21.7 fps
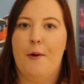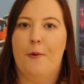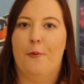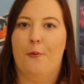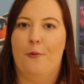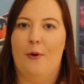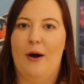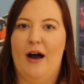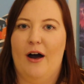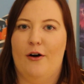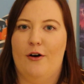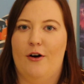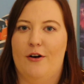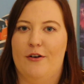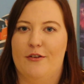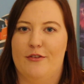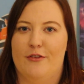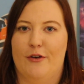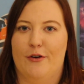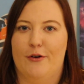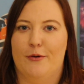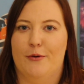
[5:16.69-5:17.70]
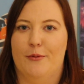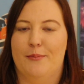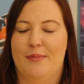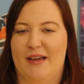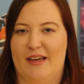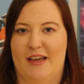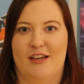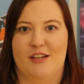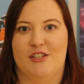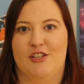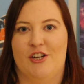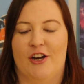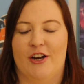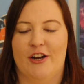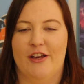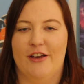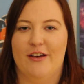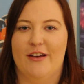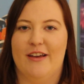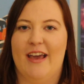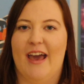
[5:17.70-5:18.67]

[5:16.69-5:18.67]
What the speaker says: while also making sure you